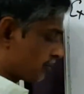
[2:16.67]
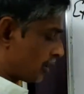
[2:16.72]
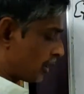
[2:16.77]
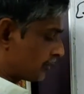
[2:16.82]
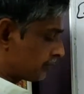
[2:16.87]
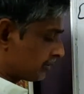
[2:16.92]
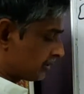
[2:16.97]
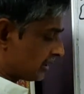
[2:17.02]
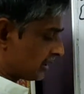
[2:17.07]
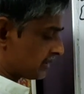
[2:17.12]

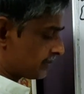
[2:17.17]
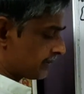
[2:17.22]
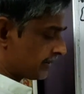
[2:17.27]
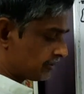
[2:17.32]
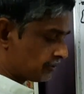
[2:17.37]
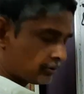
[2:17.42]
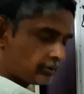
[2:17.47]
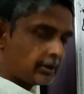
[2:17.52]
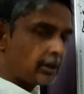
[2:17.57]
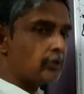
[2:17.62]
block with
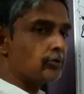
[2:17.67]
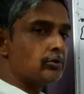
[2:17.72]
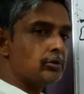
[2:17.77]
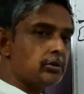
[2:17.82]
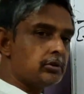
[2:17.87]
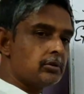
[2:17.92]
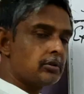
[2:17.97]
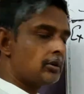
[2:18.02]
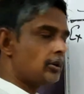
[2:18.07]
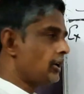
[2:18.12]
respect to
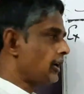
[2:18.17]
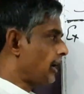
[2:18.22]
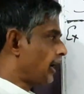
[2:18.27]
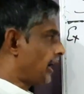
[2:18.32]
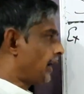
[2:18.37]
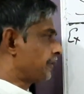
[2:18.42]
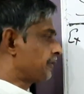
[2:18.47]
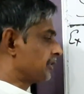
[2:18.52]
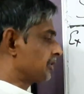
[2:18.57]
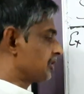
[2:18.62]
ground
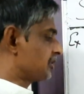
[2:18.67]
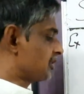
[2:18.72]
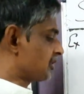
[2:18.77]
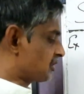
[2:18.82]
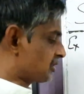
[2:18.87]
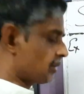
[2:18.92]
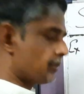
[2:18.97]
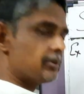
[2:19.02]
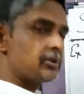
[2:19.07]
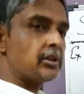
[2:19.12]
after the
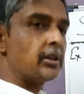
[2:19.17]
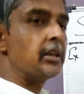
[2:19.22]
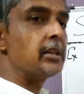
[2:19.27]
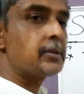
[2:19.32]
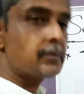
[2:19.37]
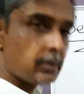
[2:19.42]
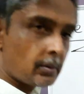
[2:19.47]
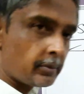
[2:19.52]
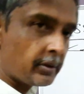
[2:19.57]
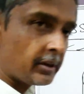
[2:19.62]
system is released from